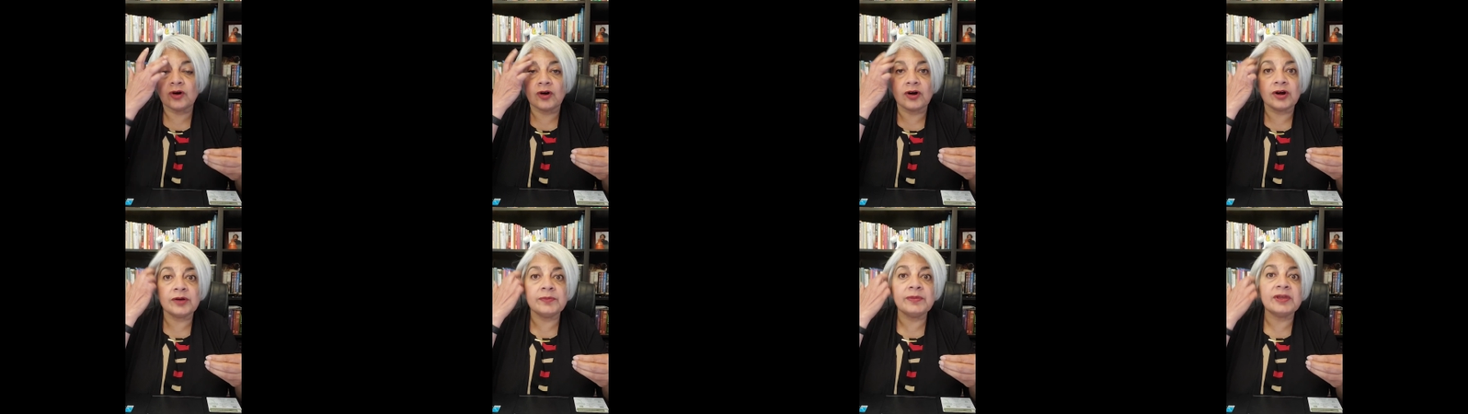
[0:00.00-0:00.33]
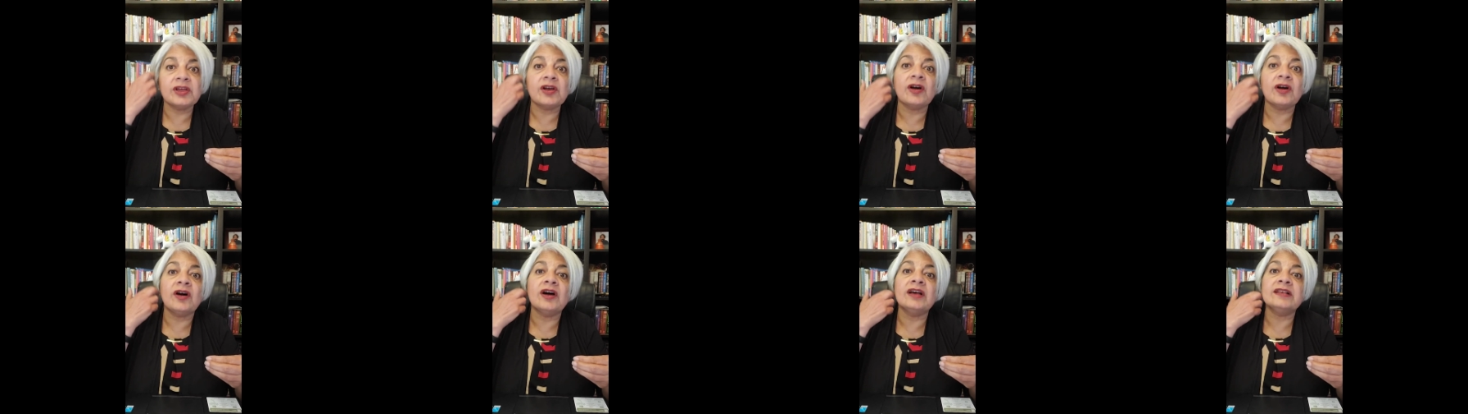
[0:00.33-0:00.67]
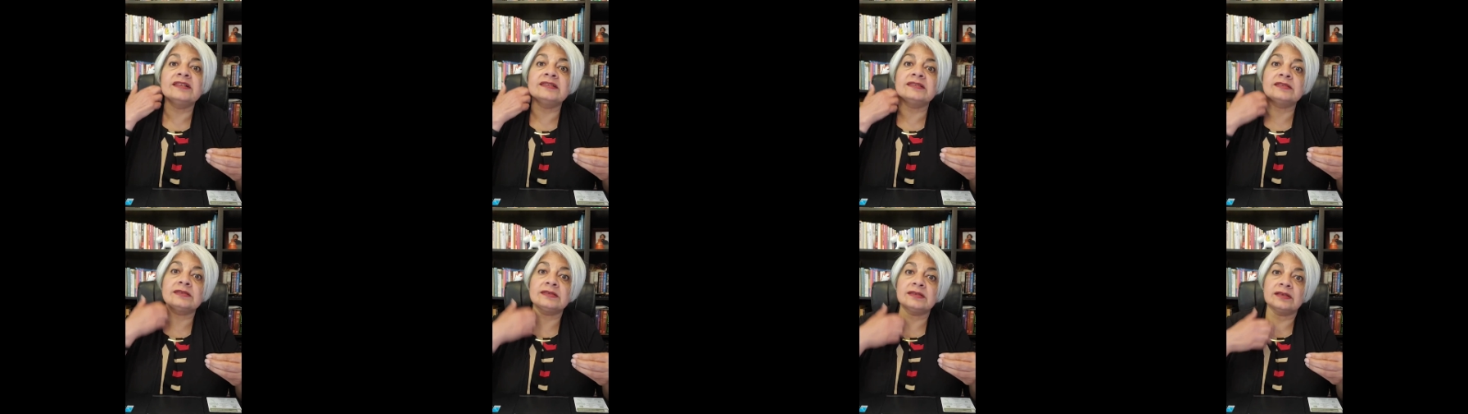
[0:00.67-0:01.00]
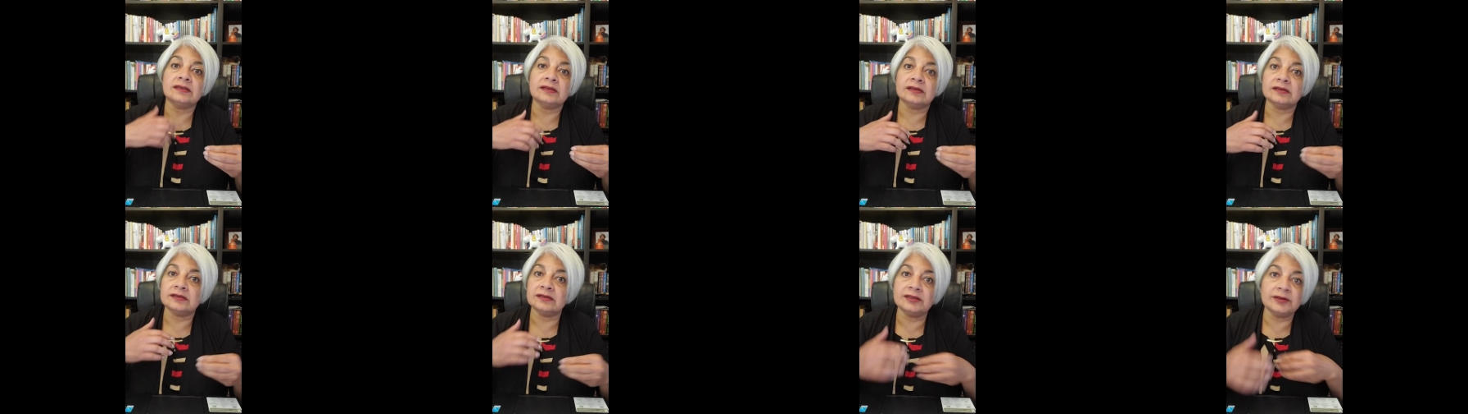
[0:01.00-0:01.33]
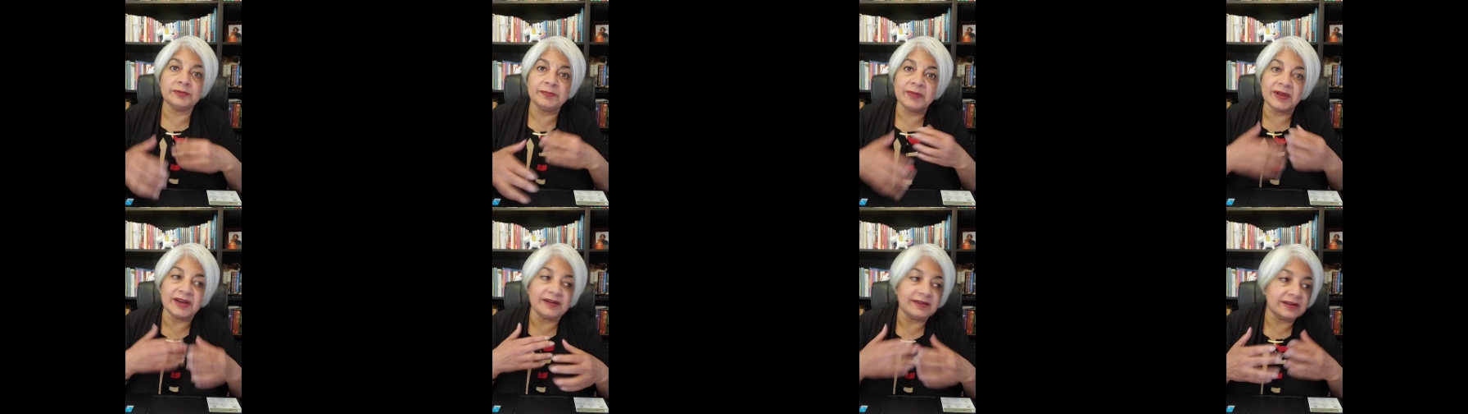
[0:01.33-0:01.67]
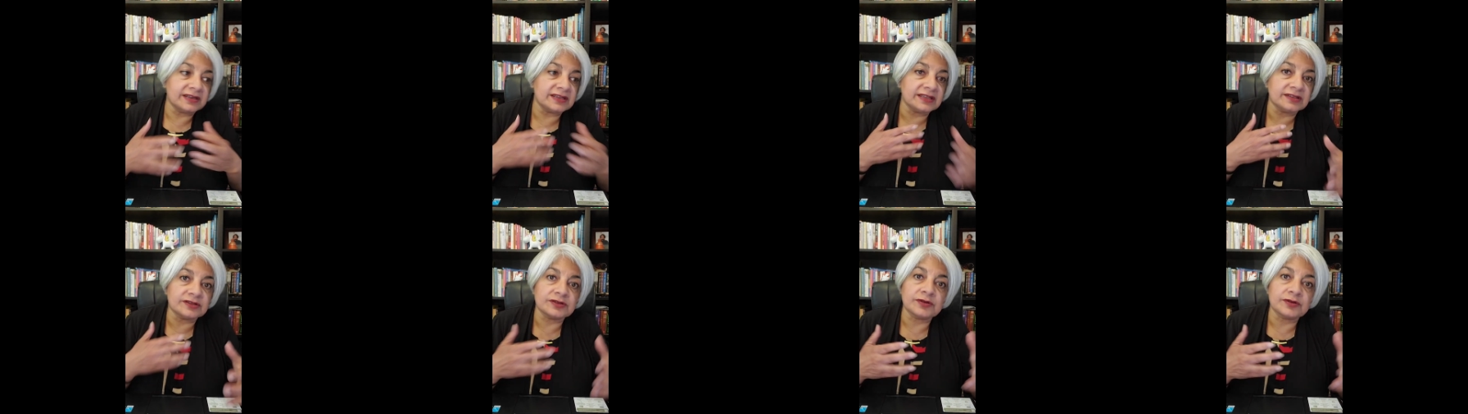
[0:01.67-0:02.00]
or because the
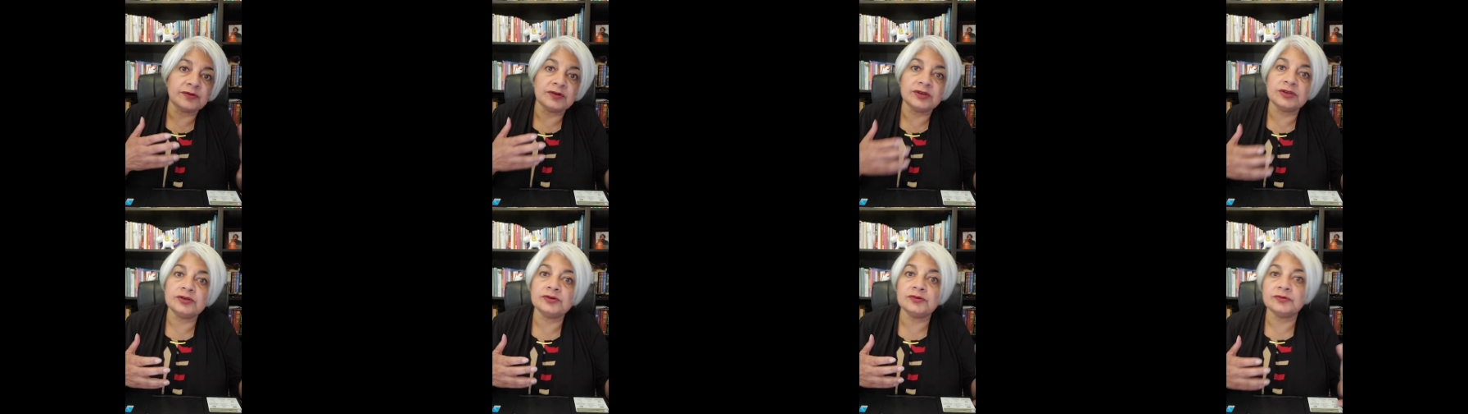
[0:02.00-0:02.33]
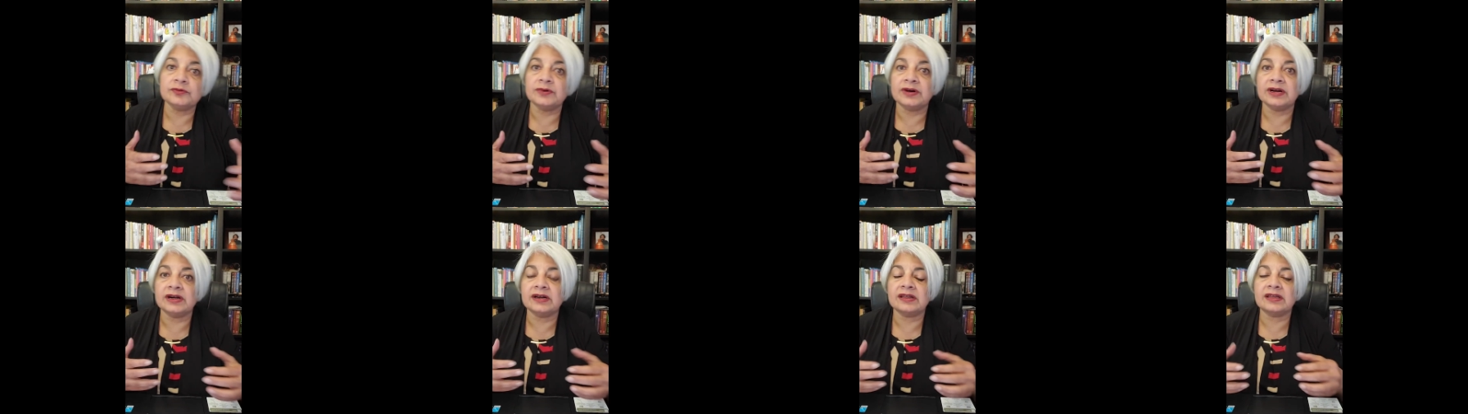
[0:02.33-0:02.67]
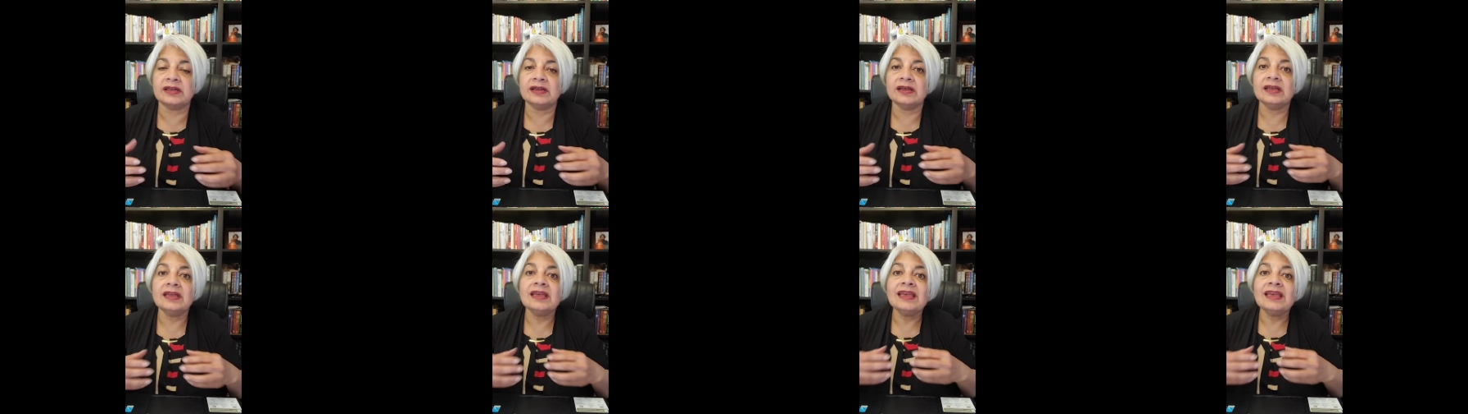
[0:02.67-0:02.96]
parent is going to work.